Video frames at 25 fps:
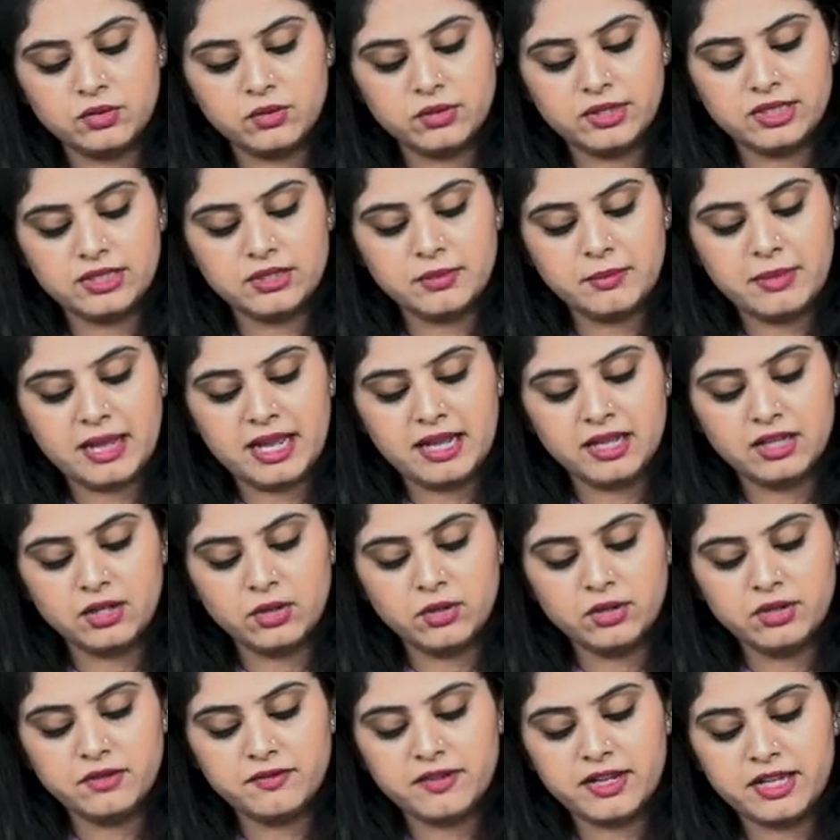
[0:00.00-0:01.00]
Look at the
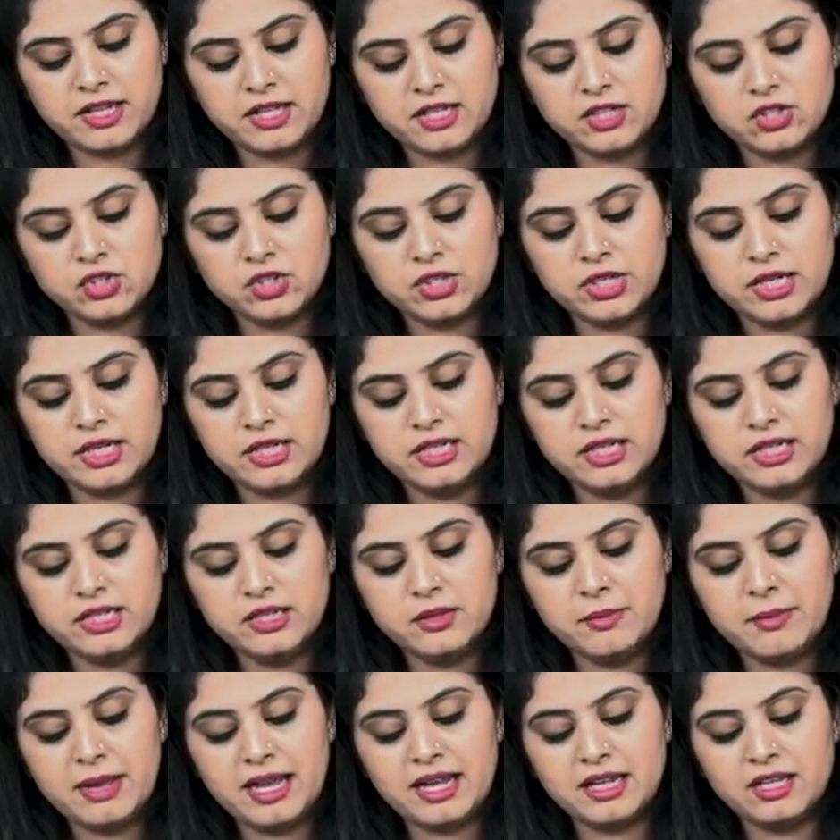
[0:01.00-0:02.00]
background. If I can shade it,
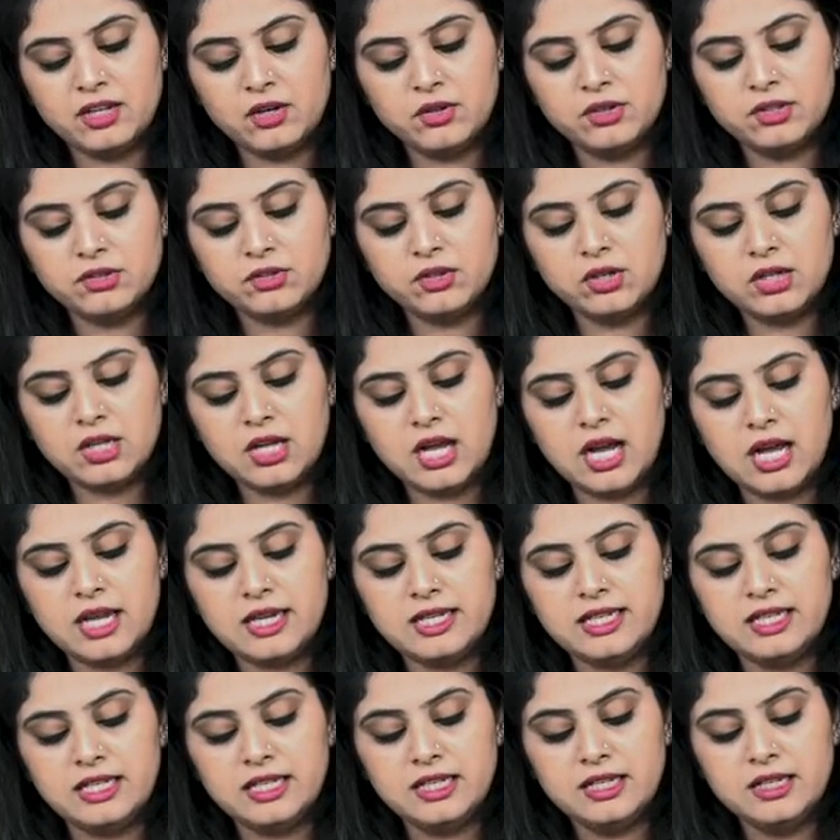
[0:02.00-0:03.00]
the background is all
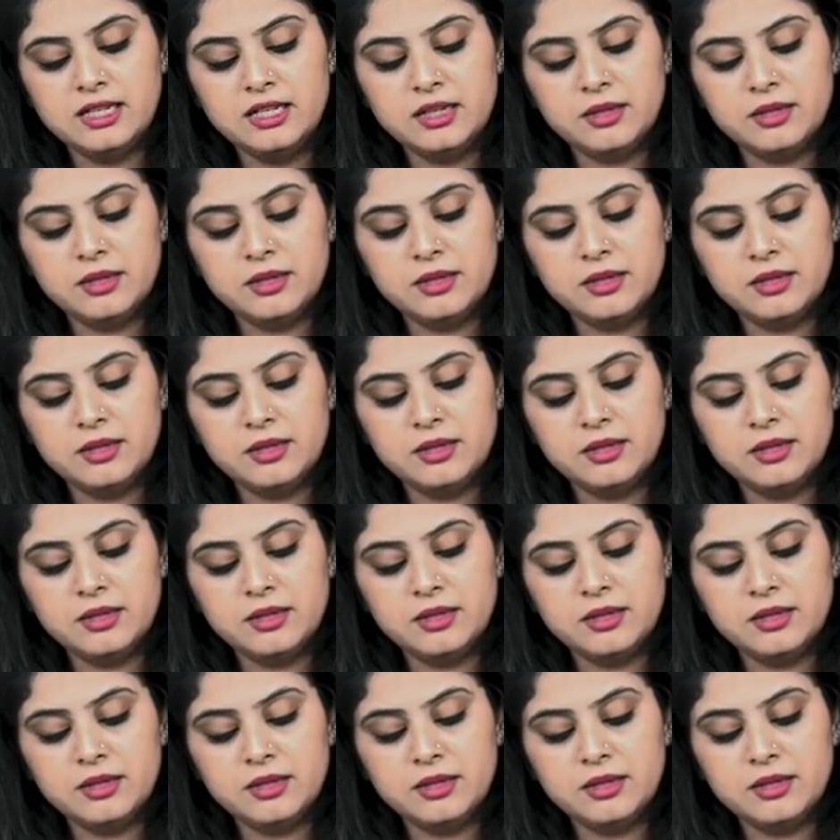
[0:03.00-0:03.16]
khali.